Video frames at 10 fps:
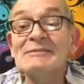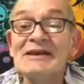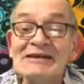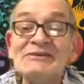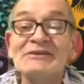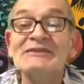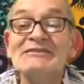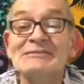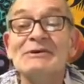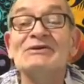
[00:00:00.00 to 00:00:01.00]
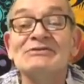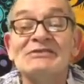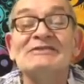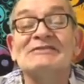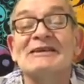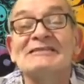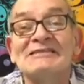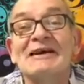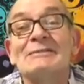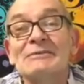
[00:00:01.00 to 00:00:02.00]
Increased emotions tend
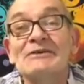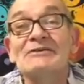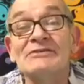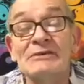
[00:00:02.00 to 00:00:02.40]
to happen under